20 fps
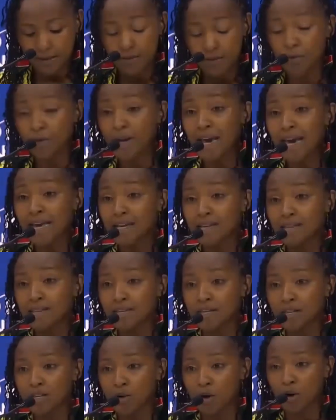The
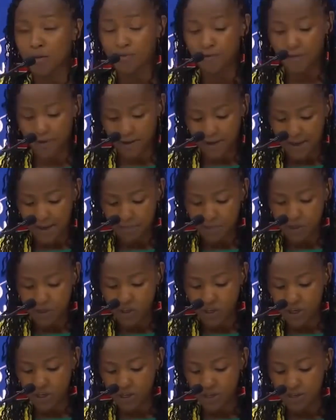reality of climate
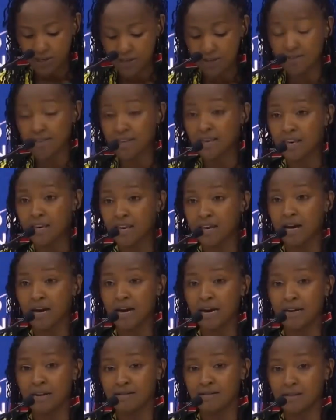change is here,
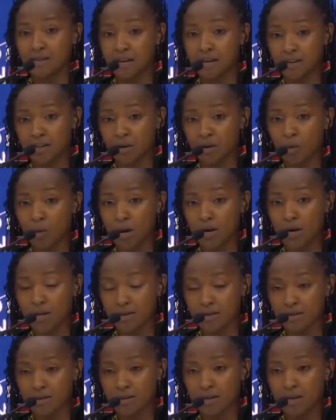and it's getting
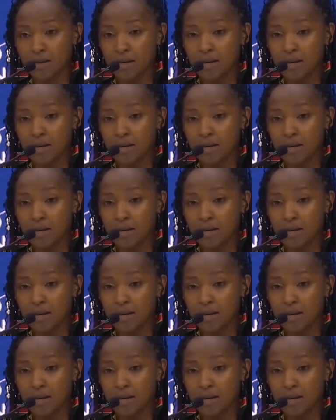worse.